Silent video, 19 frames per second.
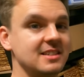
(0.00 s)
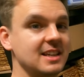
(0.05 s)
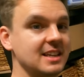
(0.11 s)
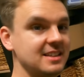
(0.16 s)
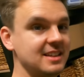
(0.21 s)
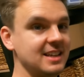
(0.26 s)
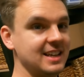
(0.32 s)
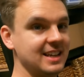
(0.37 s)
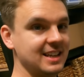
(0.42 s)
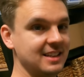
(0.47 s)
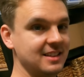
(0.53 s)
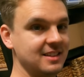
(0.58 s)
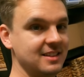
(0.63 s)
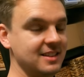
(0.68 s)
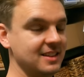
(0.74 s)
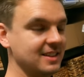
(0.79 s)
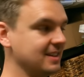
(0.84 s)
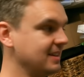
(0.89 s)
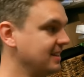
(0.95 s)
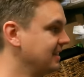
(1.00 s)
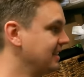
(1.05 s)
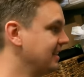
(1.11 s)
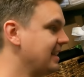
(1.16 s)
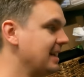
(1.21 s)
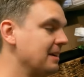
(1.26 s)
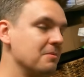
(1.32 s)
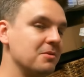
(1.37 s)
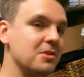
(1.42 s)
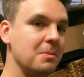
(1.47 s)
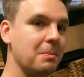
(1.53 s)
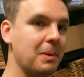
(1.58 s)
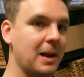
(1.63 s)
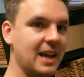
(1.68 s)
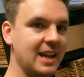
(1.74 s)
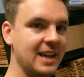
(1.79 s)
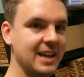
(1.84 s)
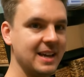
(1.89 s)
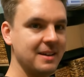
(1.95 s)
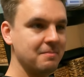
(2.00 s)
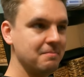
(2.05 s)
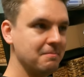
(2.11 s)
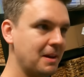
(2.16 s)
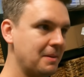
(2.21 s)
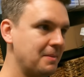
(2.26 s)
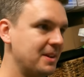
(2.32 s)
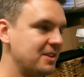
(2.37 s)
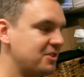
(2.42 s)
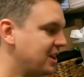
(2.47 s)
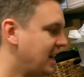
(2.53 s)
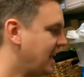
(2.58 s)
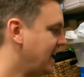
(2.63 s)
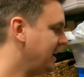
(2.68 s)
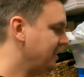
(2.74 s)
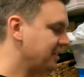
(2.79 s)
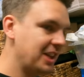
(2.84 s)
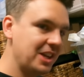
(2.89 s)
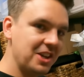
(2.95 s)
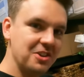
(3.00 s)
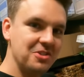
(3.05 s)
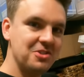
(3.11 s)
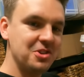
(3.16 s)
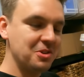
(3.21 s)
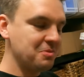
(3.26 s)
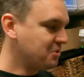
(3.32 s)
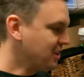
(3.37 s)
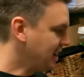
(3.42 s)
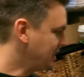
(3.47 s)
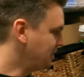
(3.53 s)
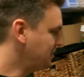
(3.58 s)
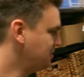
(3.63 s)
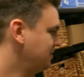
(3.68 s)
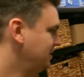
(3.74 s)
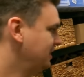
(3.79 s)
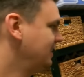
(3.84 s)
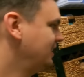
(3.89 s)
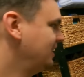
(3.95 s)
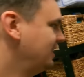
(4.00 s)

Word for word: send it in, get him to play it, maybe shout out the YouTube channel